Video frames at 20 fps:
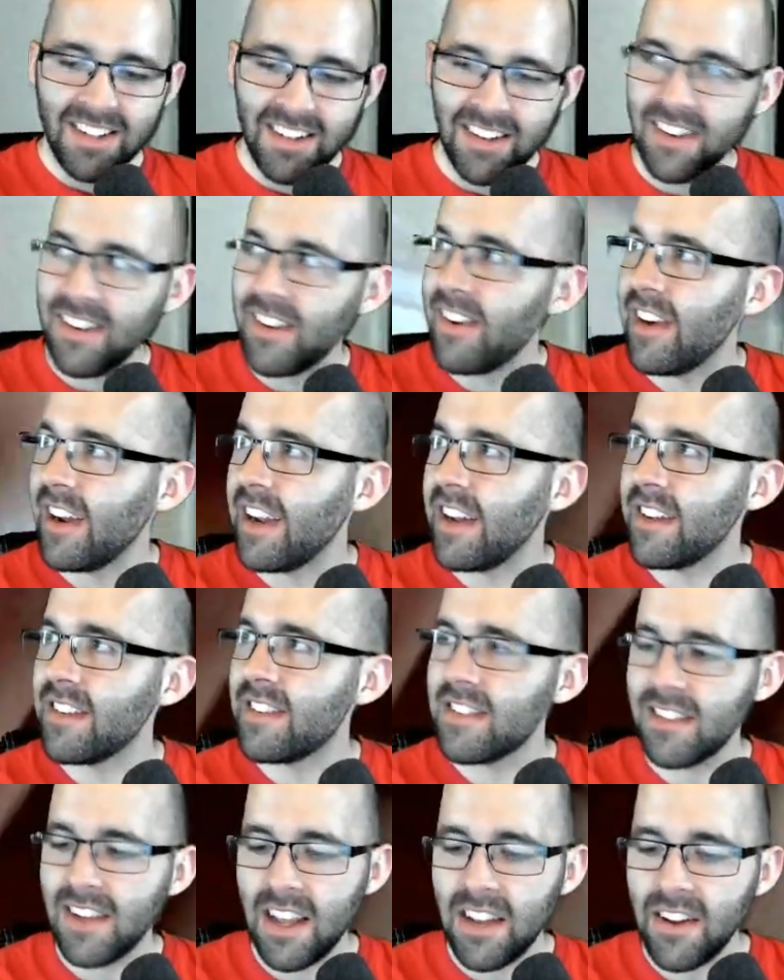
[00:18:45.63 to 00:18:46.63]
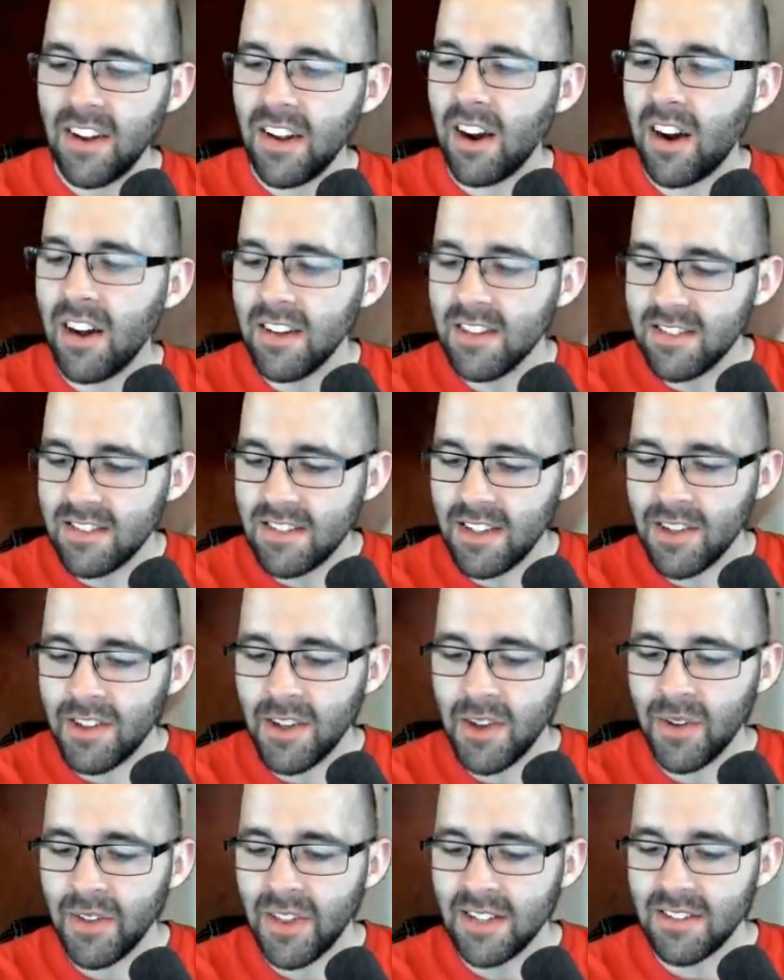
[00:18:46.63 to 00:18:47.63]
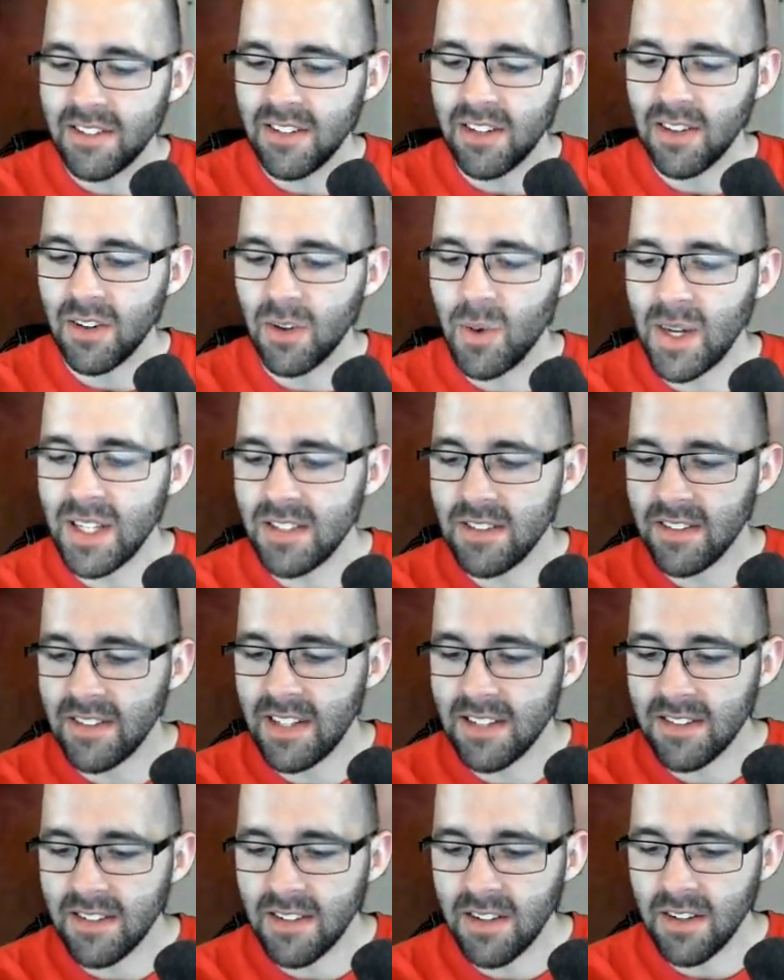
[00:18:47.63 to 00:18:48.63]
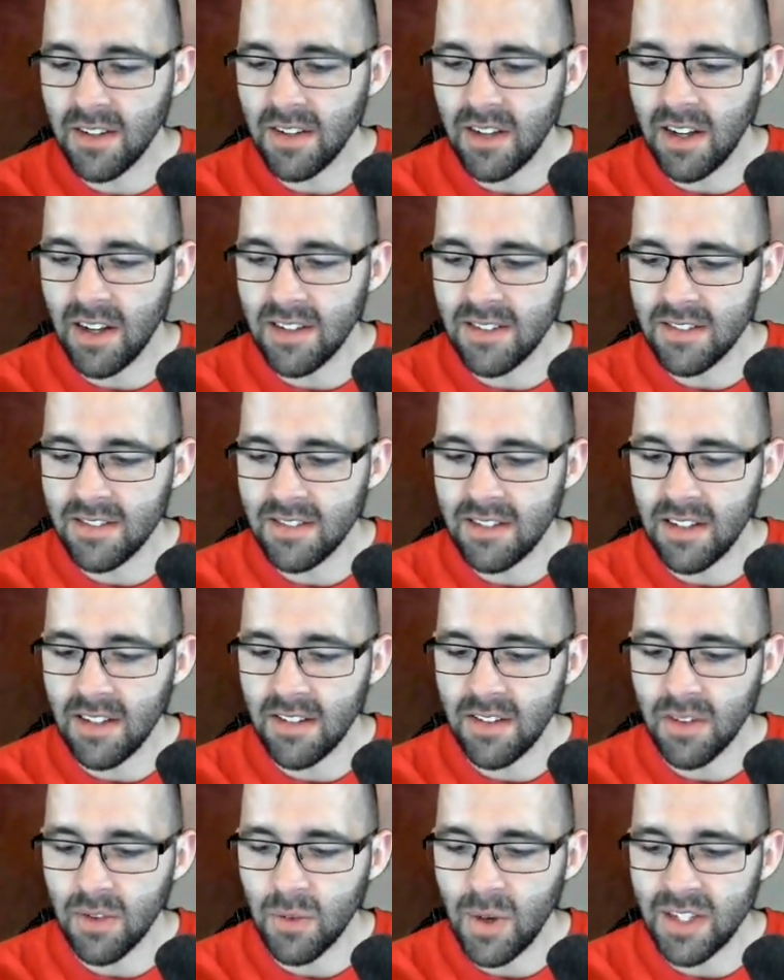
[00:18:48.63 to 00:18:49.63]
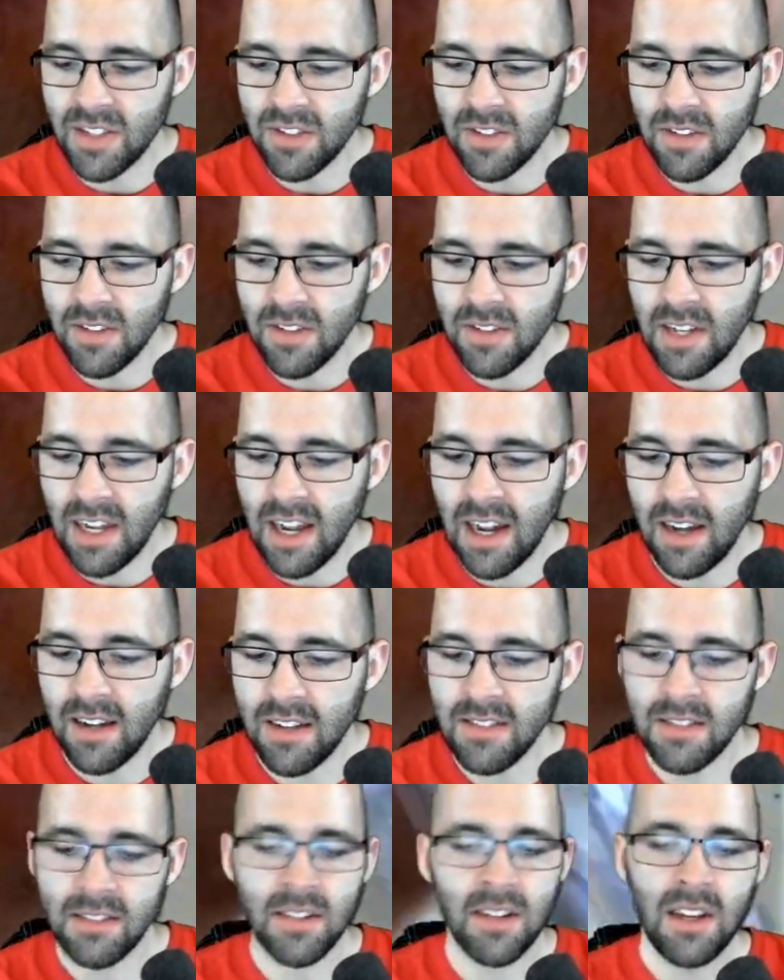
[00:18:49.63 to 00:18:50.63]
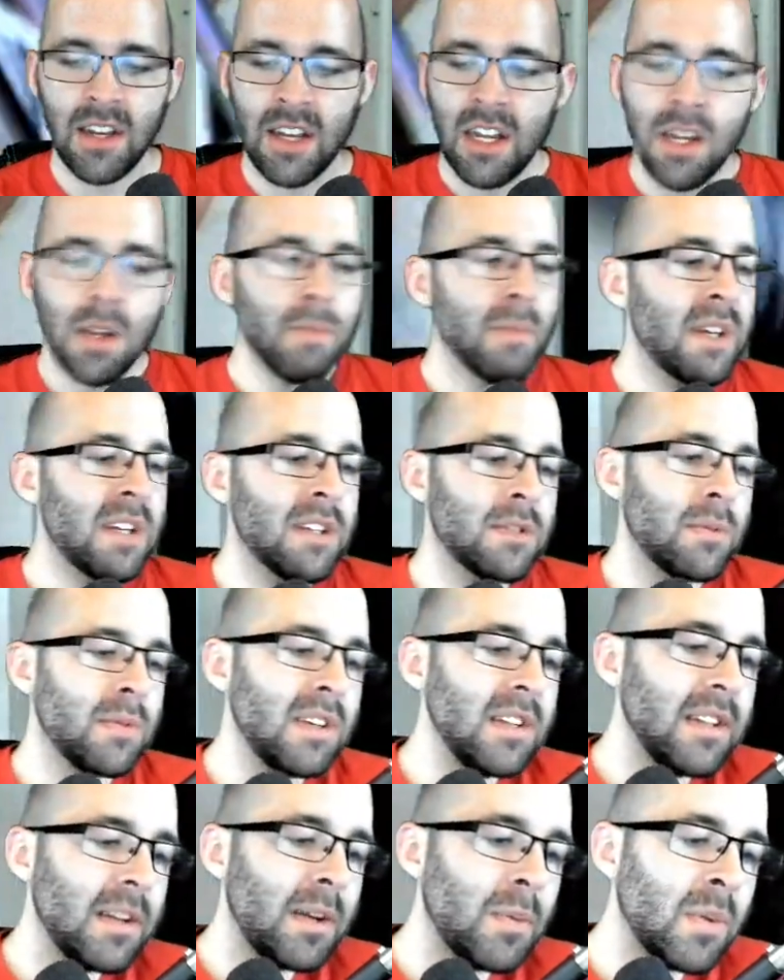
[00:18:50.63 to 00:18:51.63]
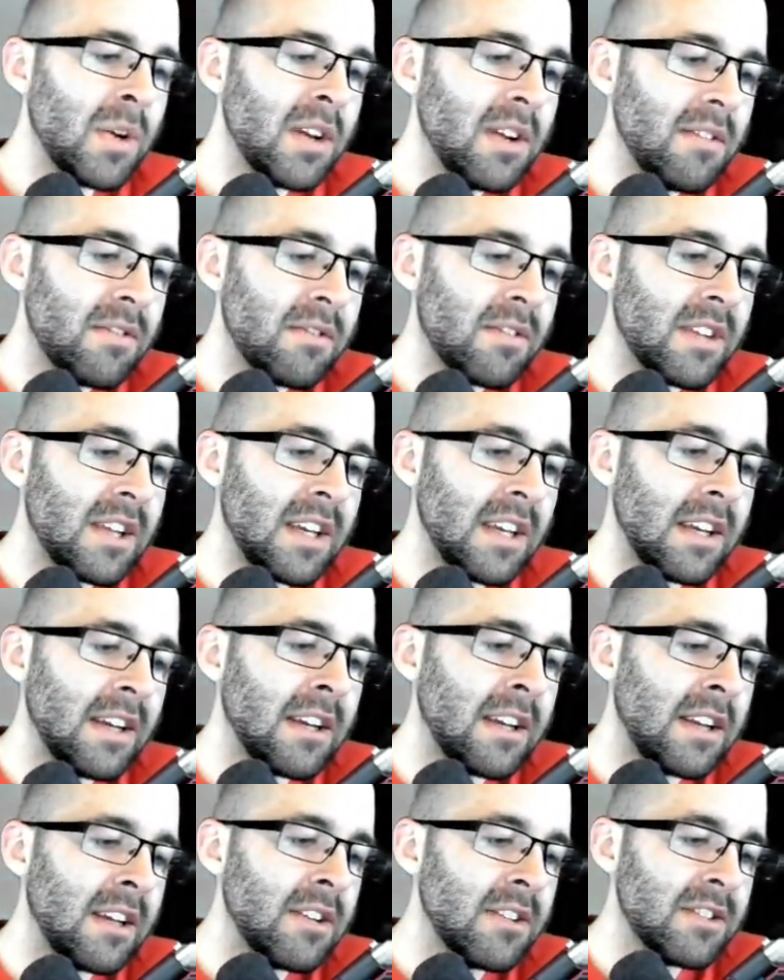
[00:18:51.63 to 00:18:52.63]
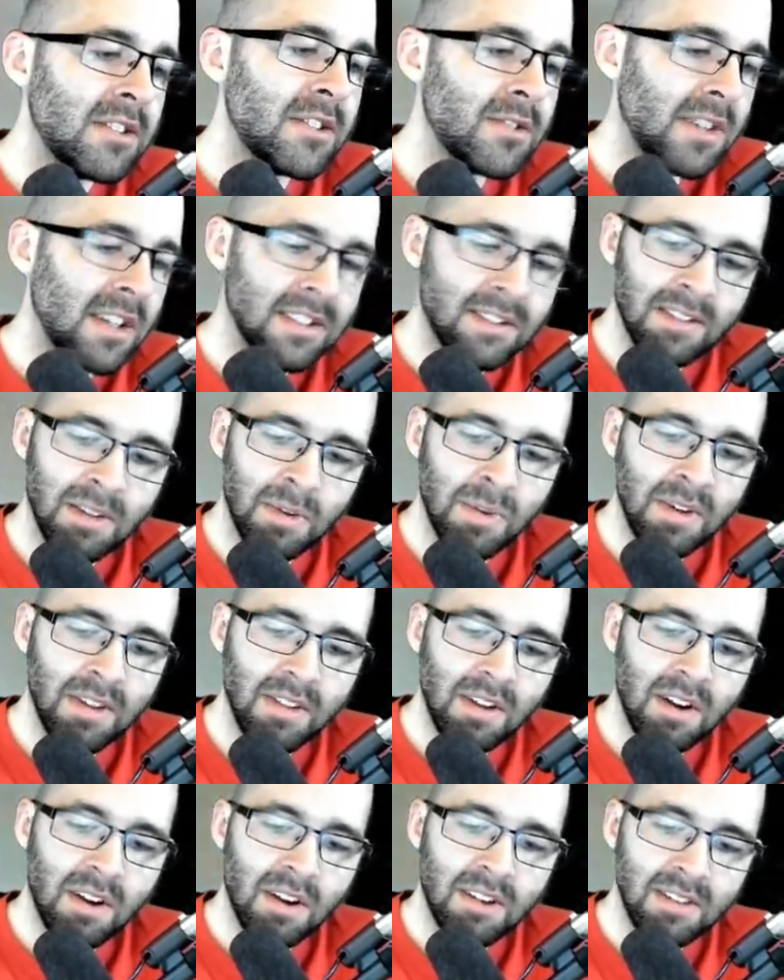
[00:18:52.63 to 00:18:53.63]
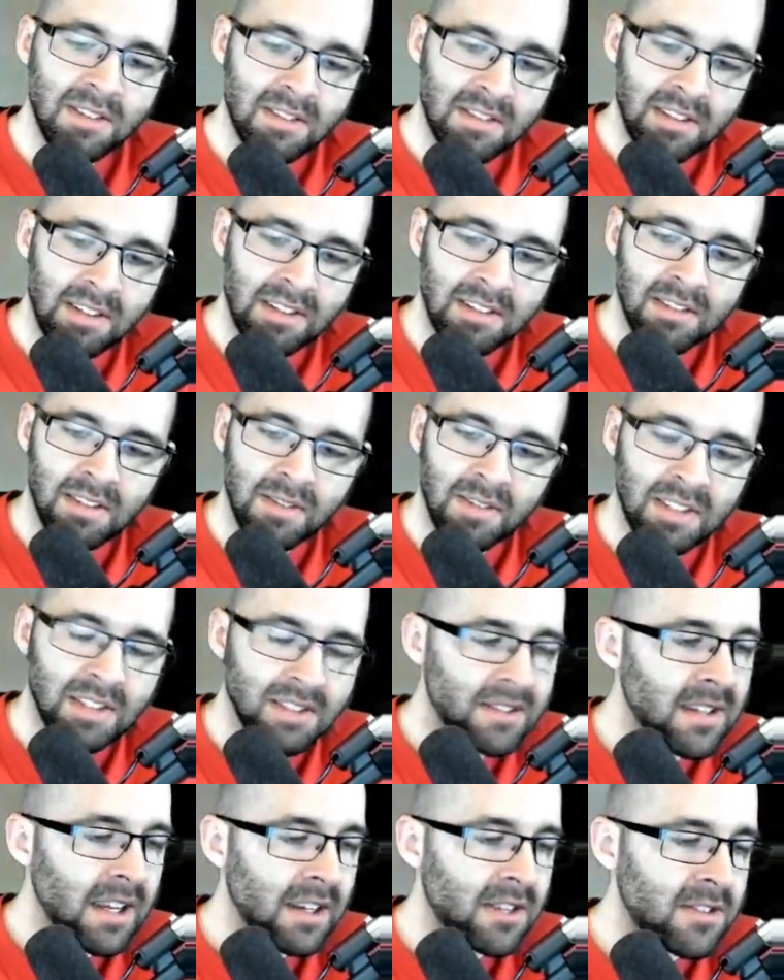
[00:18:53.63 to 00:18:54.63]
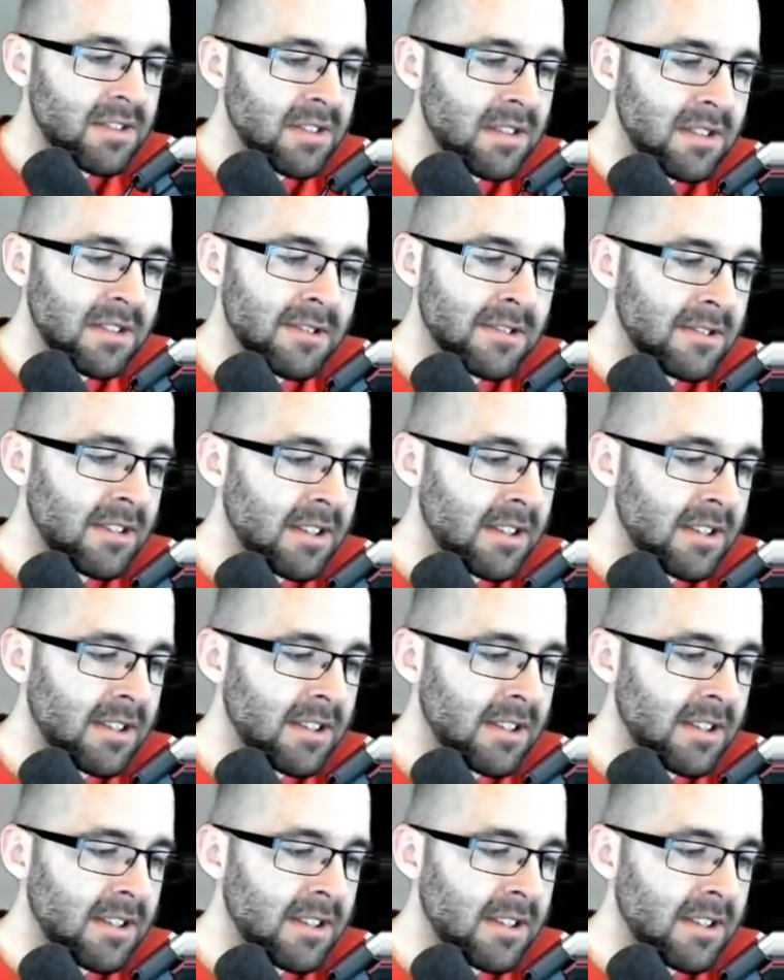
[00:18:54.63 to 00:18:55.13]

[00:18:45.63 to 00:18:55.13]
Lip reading: All right. And honestly, though, that's a good question. That's a good question to ask, because really it illustrates that one of the hardest things of this section